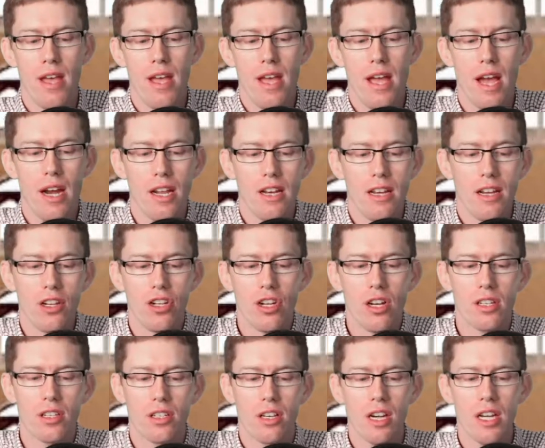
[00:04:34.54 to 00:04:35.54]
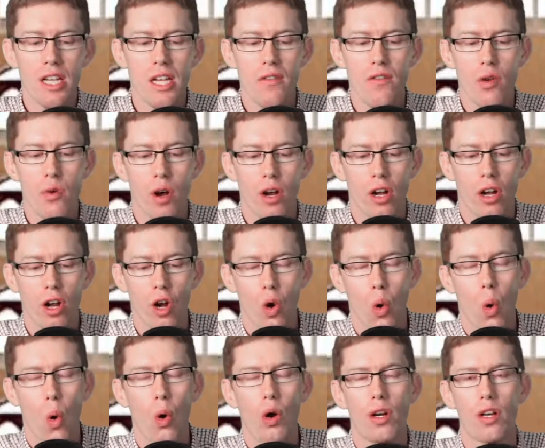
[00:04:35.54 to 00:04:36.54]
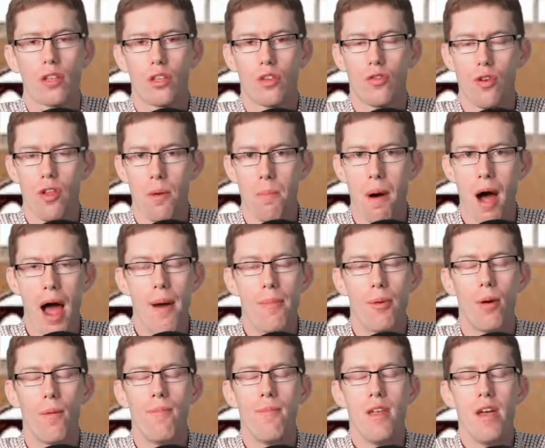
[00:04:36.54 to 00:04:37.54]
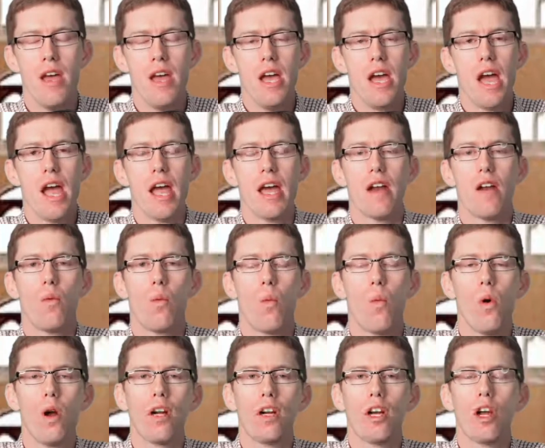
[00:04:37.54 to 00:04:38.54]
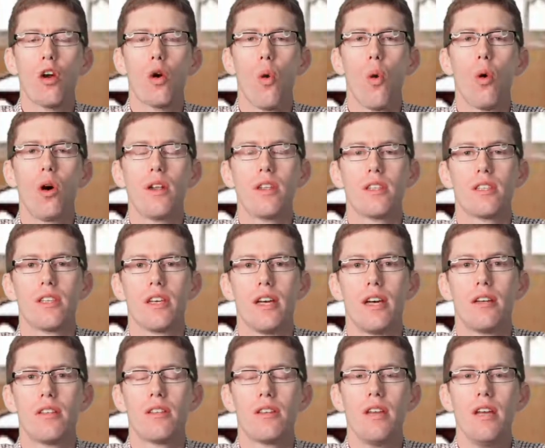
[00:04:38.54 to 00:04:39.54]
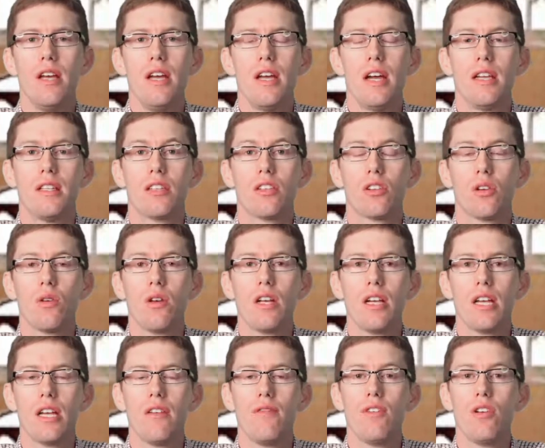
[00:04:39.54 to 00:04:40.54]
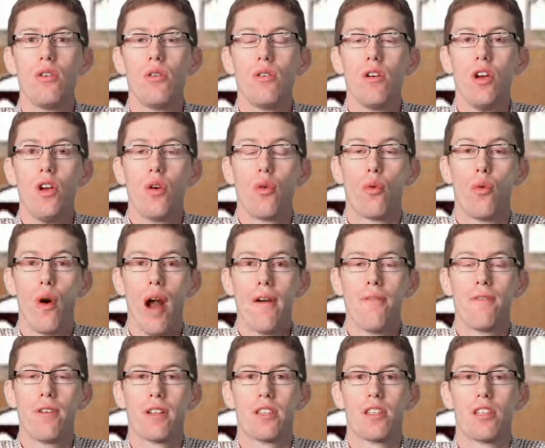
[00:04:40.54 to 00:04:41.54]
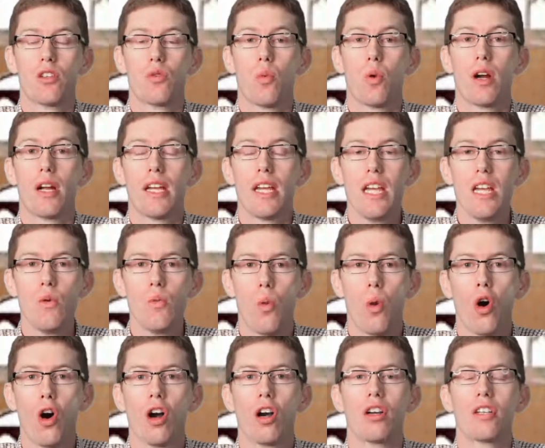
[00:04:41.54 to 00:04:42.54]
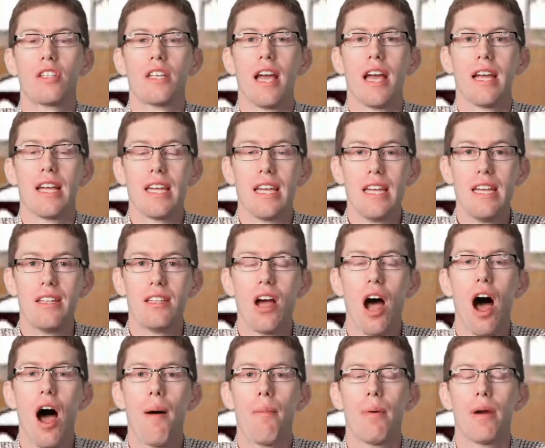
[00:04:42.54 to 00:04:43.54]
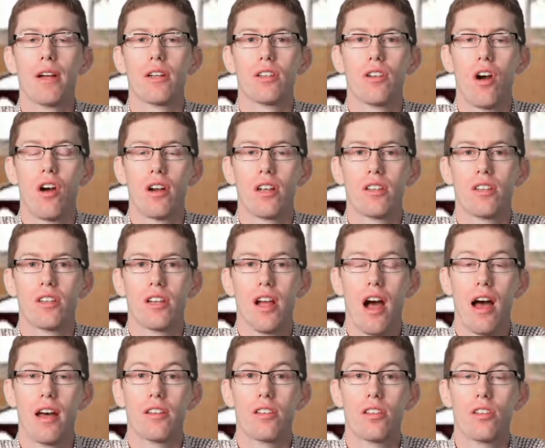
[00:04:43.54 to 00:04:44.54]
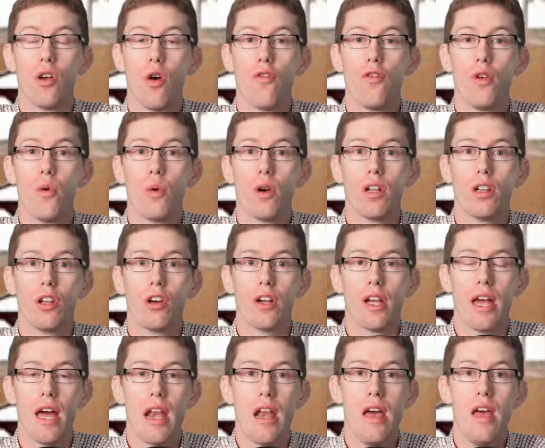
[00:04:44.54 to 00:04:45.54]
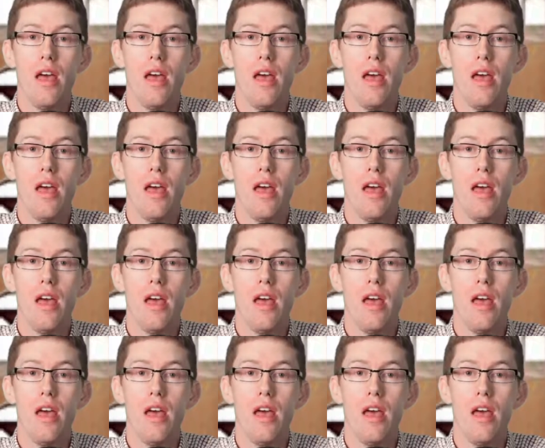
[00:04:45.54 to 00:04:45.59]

In addition, it's going to give you a concordance for the Bible. And what a concordance is it's going to give you references where key words and key topics are discussed. So if you want to look at